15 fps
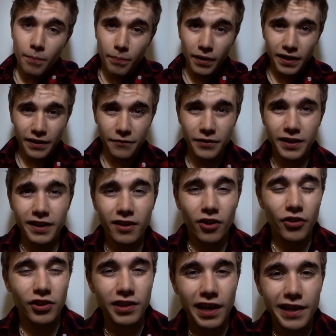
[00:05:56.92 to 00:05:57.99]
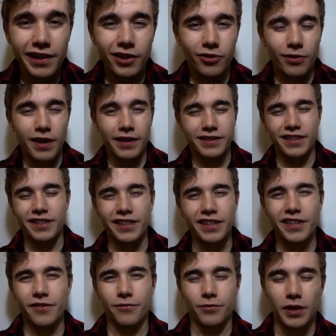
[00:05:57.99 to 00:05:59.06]
But if you get all the lighting correct and you get
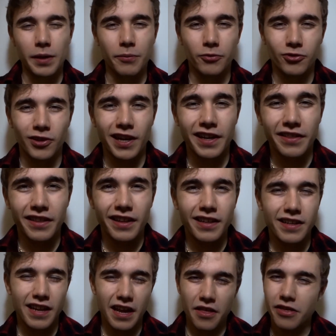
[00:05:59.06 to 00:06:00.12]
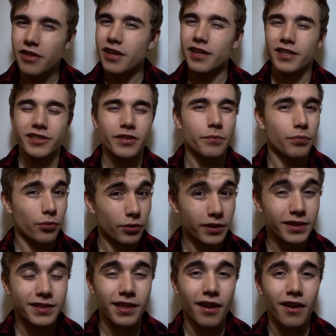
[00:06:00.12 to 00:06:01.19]
it framed right, then I think it's a pretty
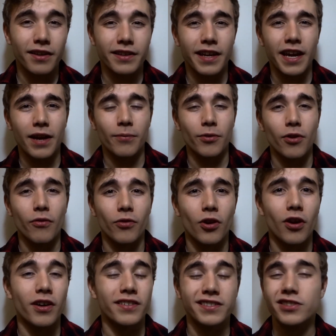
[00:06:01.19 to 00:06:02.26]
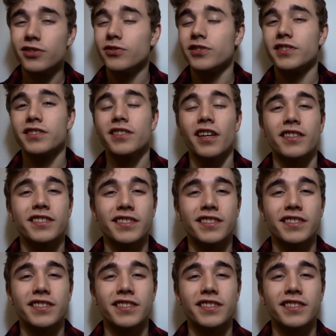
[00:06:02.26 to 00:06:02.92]
solid camera overall. It does